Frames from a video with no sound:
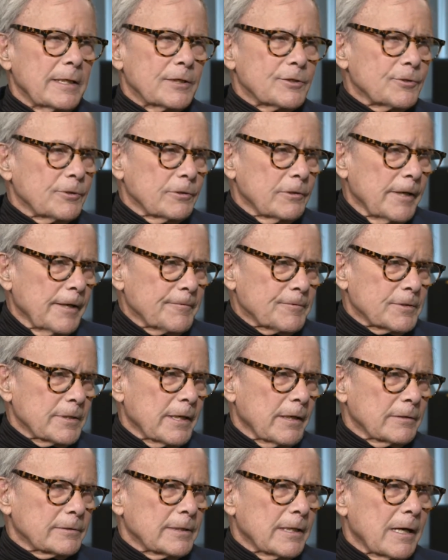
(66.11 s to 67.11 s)
it's your
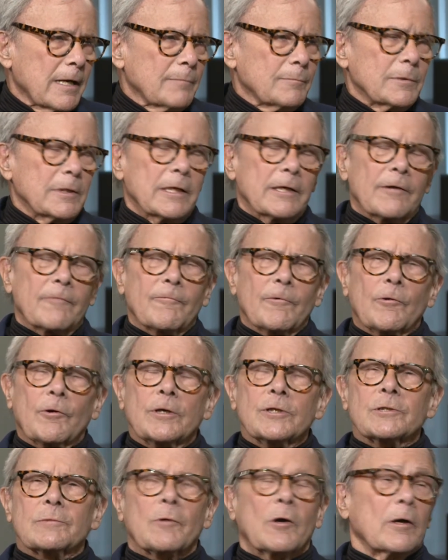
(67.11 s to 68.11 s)
lifestyle, Tom. And a
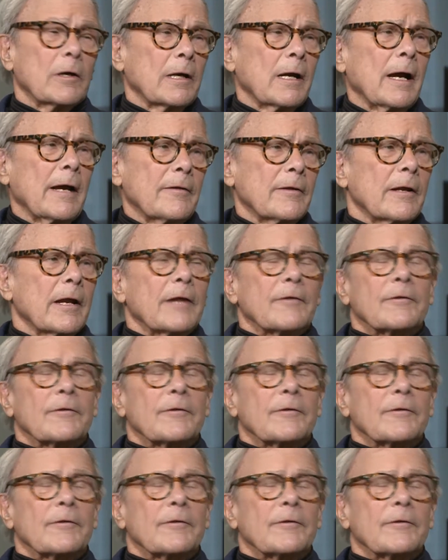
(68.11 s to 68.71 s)
very smart guy that I